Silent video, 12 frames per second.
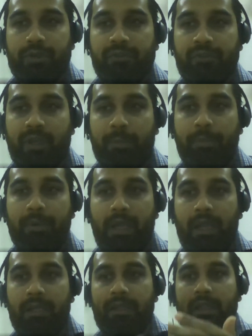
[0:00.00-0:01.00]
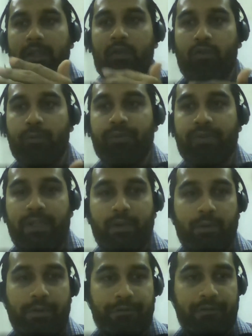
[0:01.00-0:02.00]
separate the loops
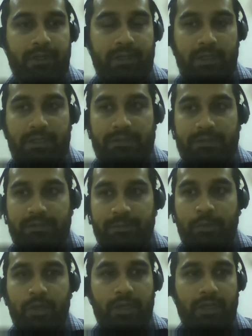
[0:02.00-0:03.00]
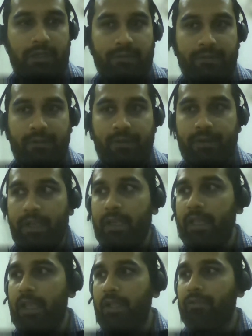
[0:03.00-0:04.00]
into different tasks, smaller tasks, right?
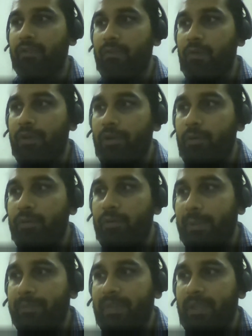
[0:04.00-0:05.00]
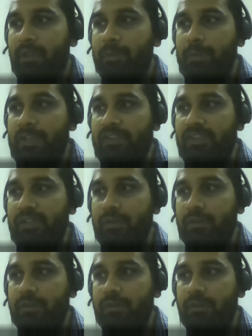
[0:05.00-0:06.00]
So if you want to do something on
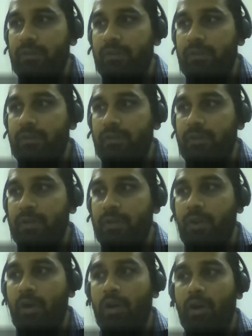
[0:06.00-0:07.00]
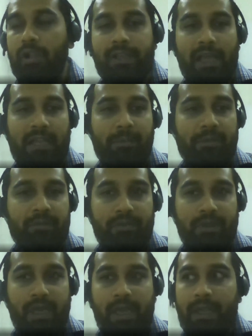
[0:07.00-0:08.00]
PJ, all the elements of
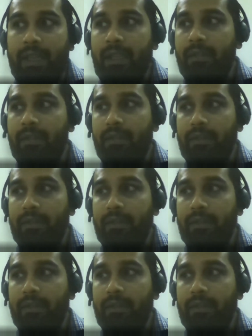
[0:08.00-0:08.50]
the array